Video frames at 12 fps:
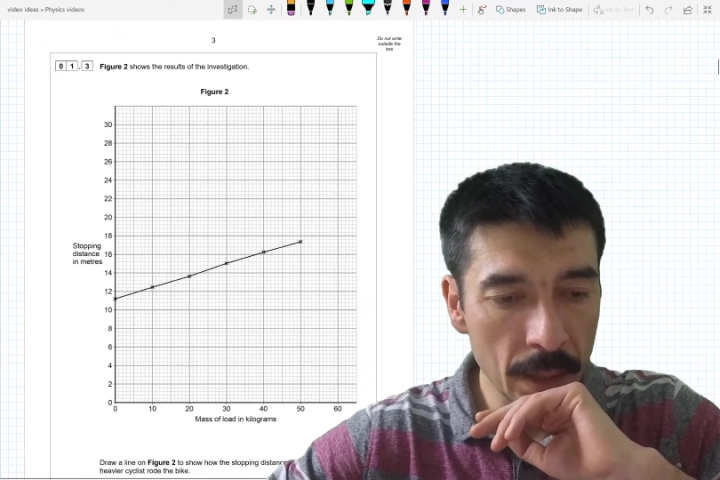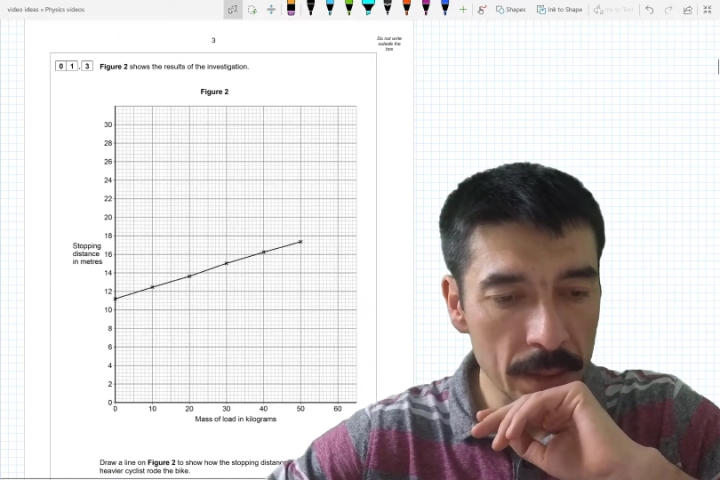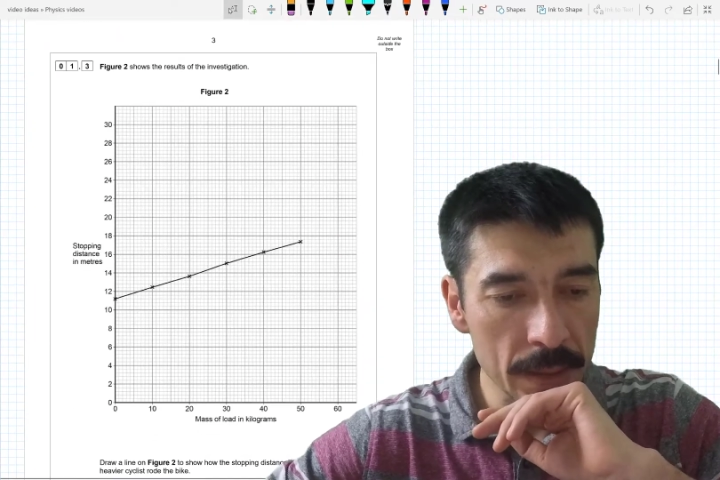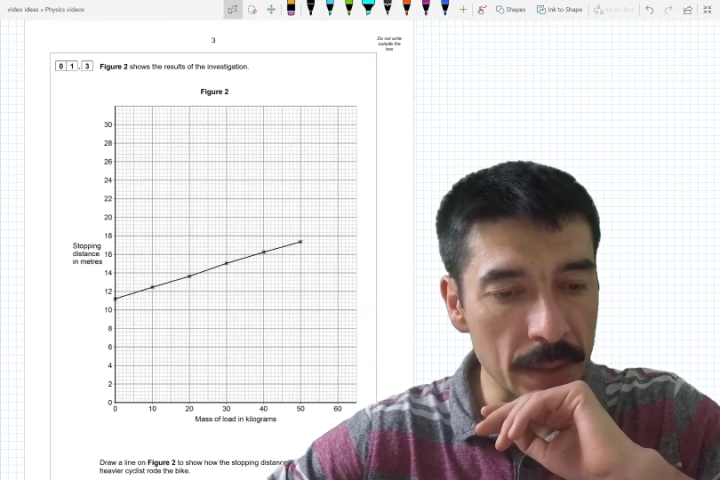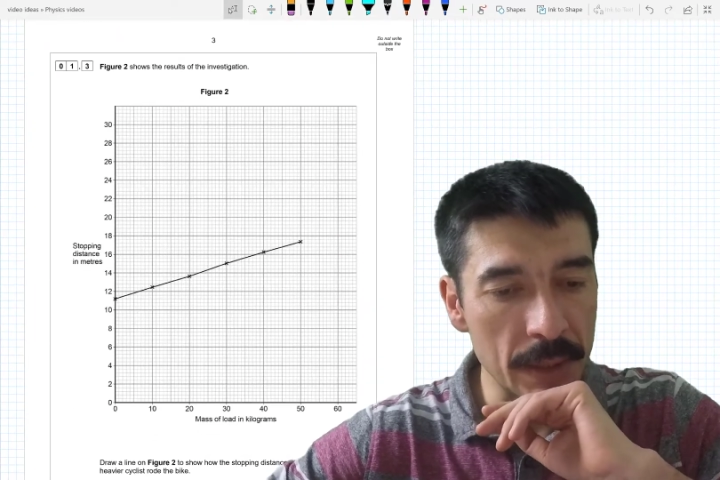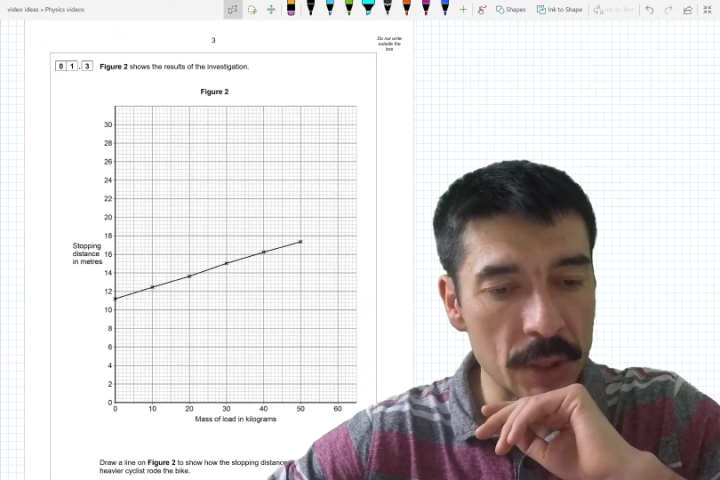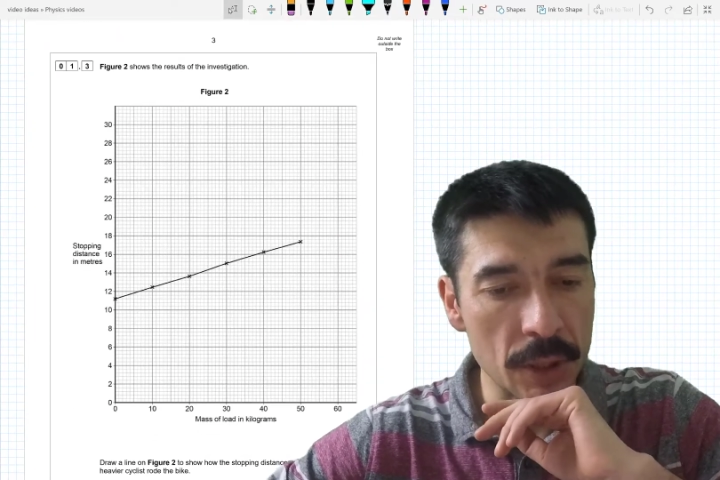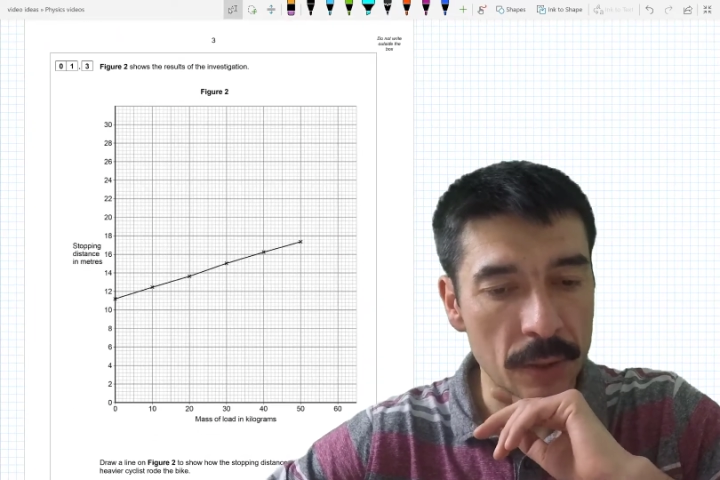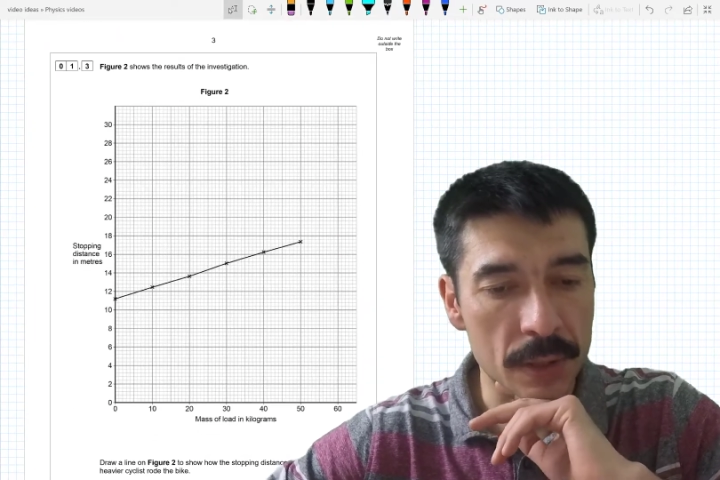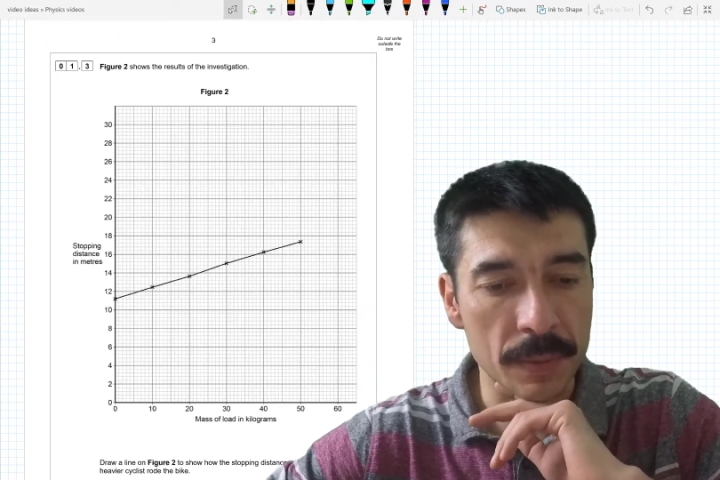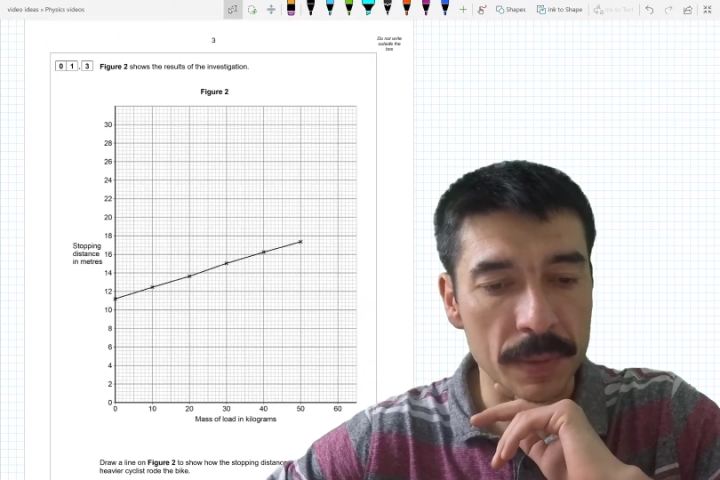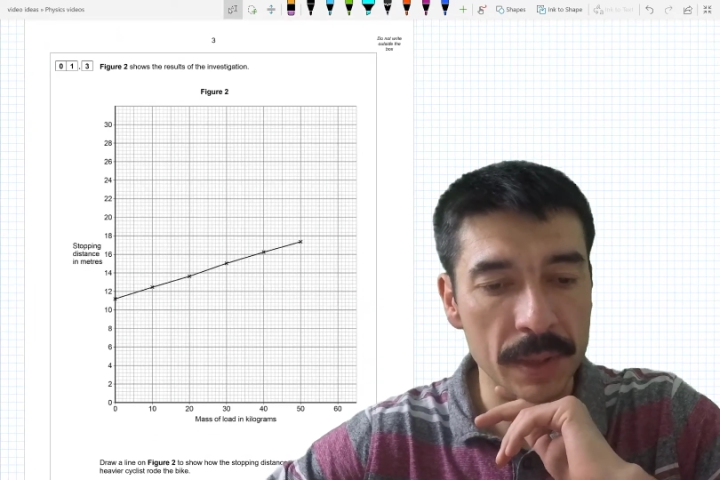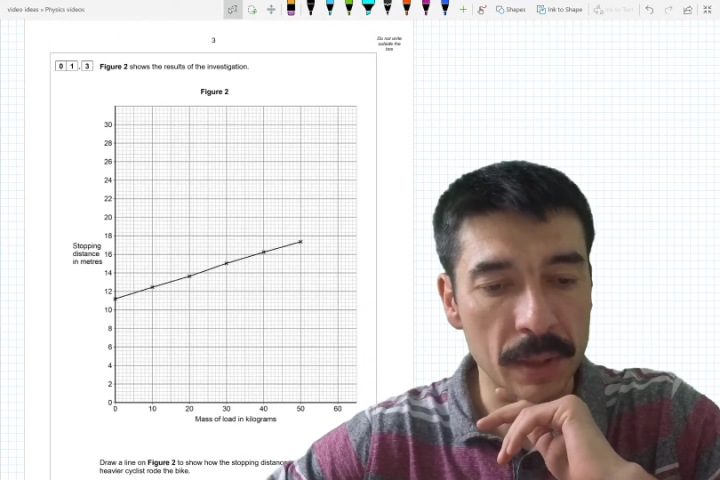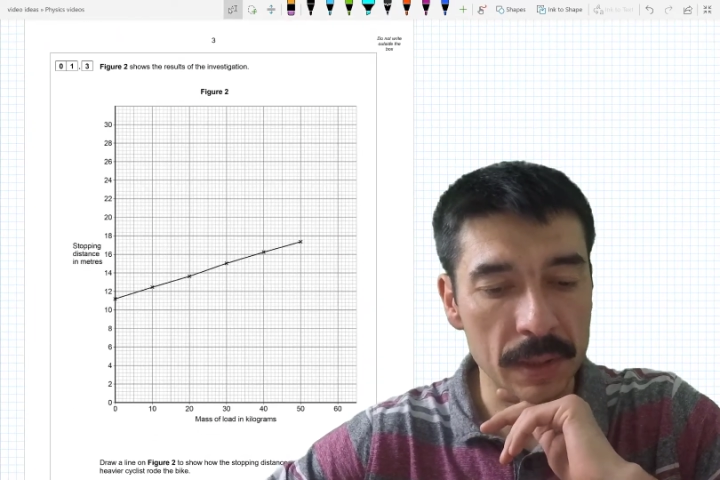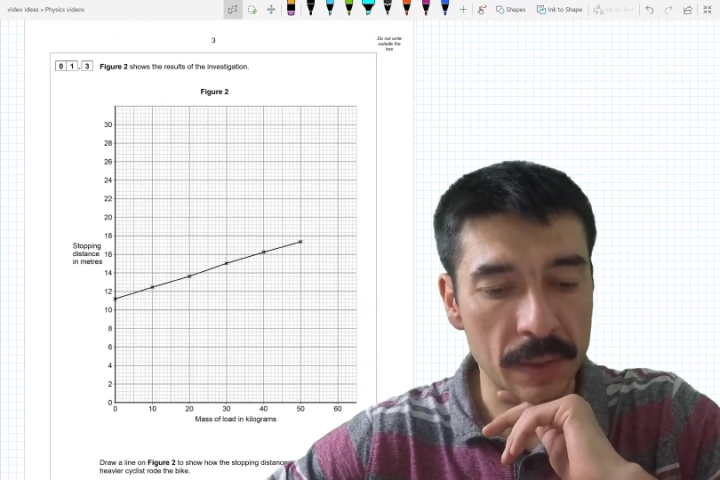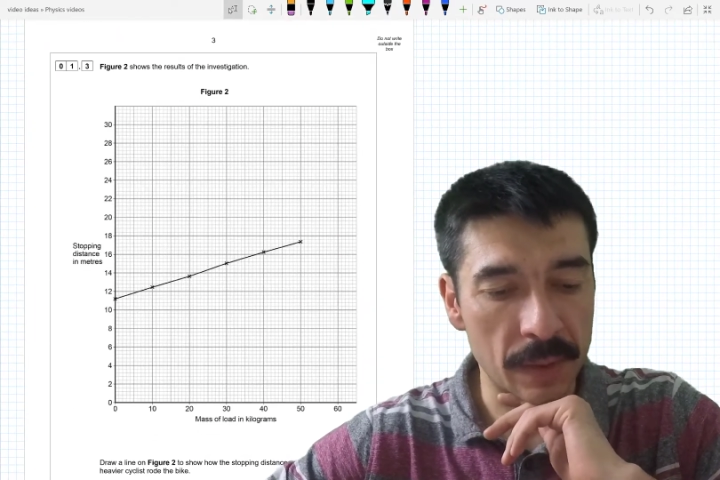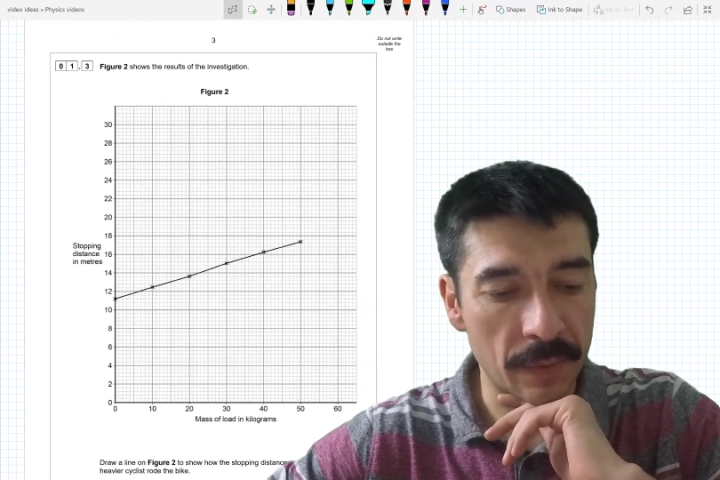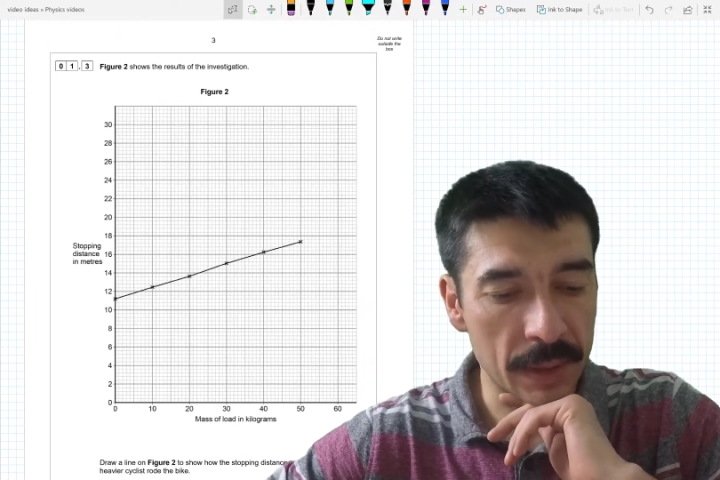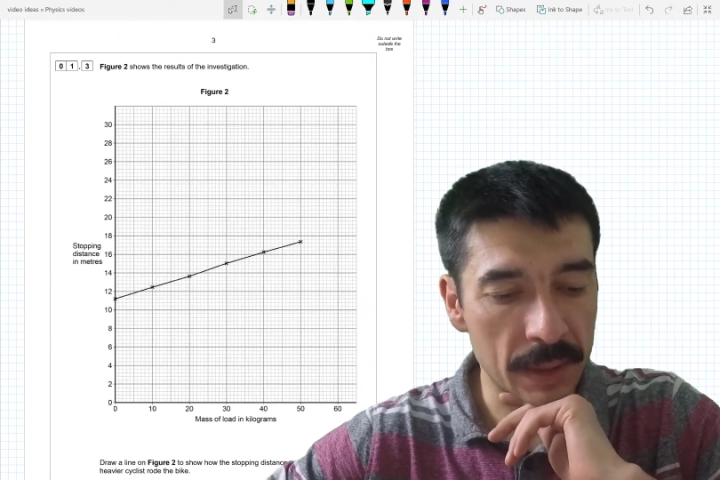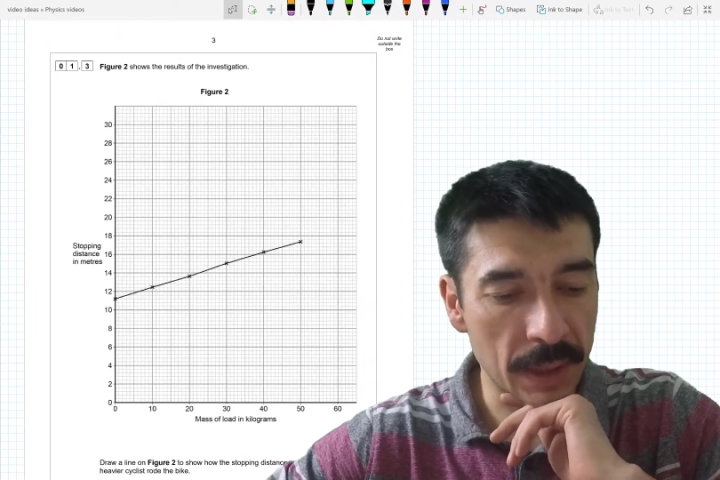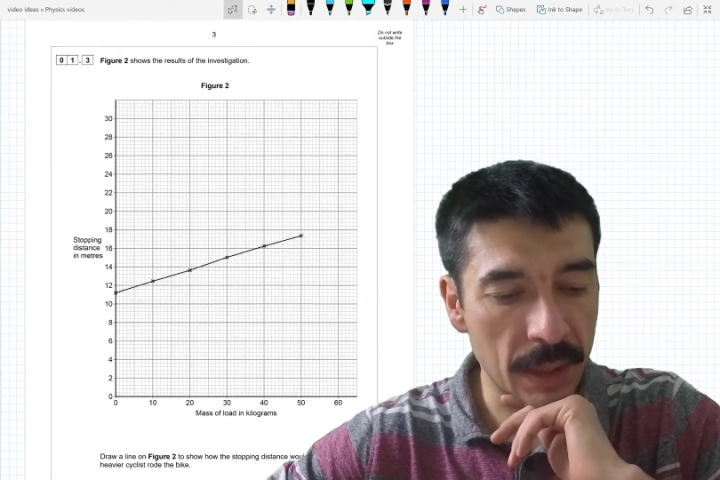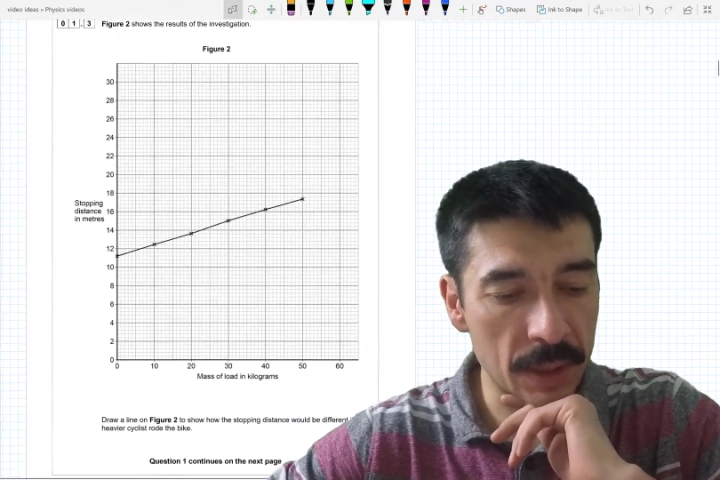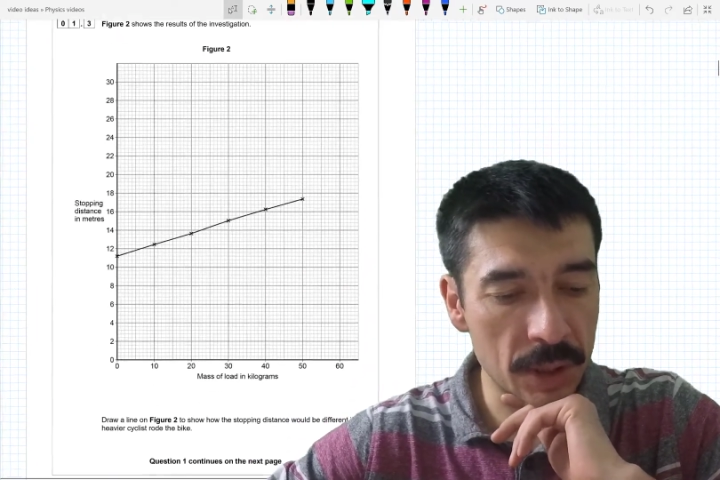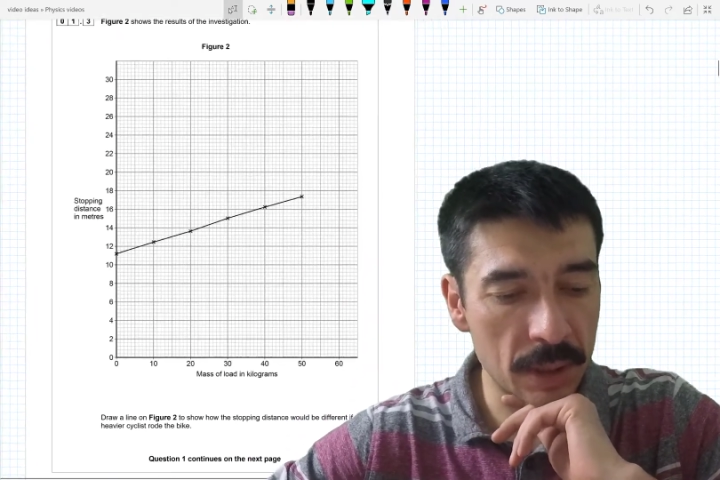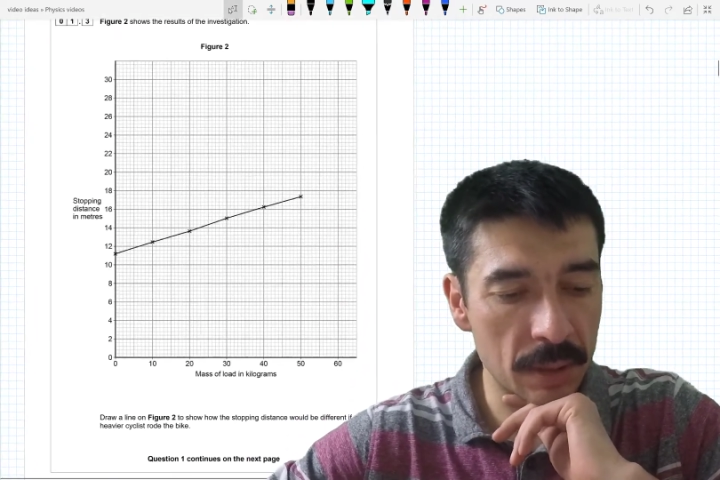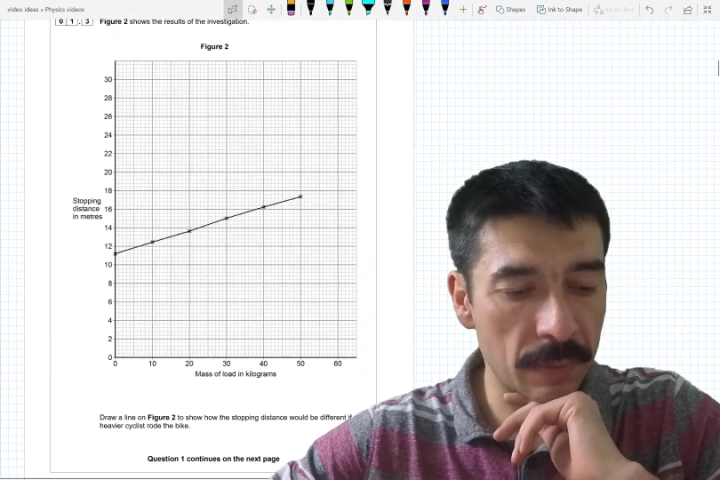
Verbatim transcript: So this shows the results of the investigation.